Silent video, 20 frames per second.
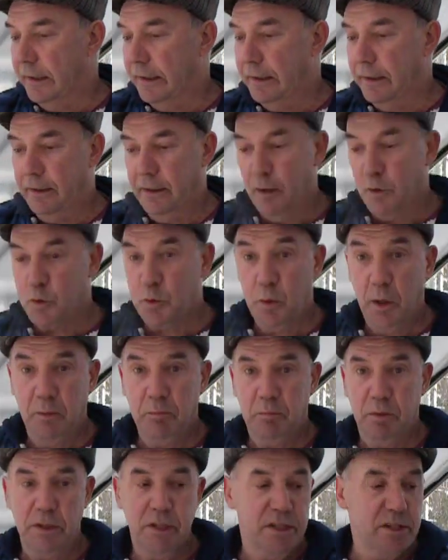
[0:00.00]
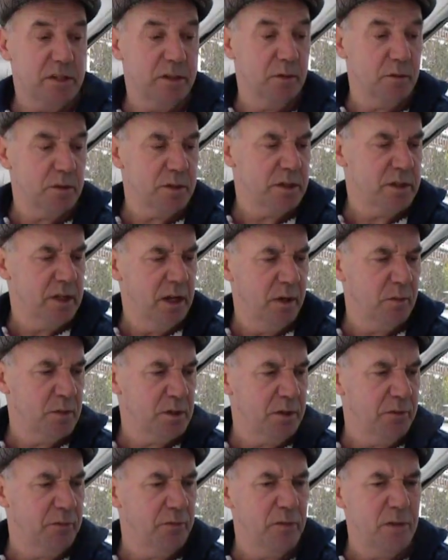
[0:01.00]
I was well pleased. It
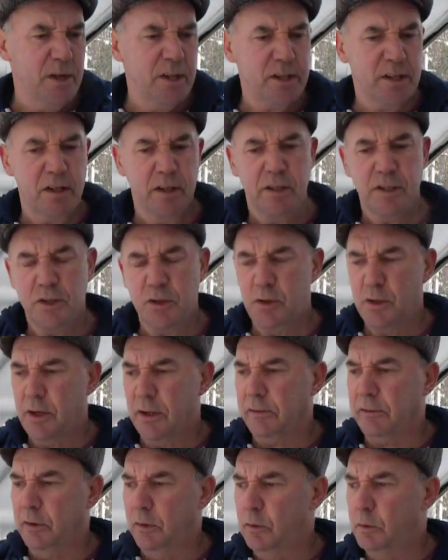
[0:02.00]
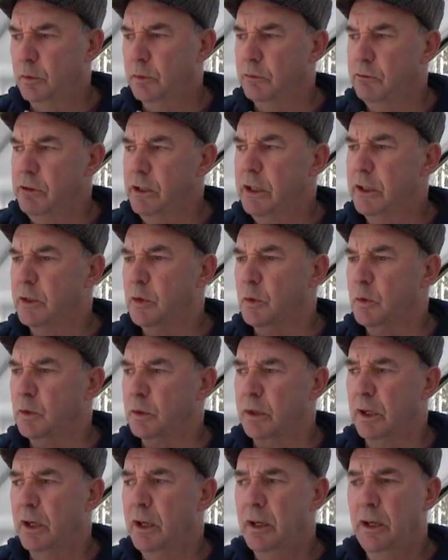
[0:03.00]
was a freezing Sunday afternoon, really
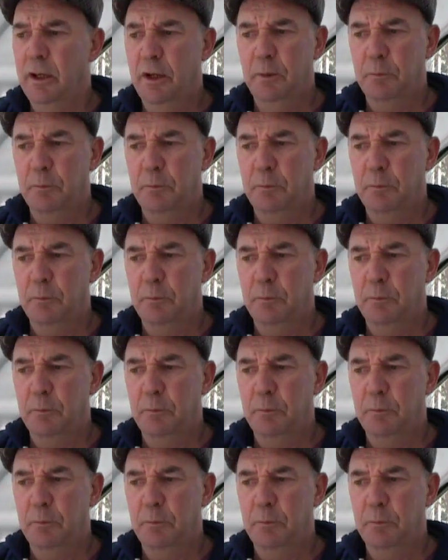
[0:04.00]
cold,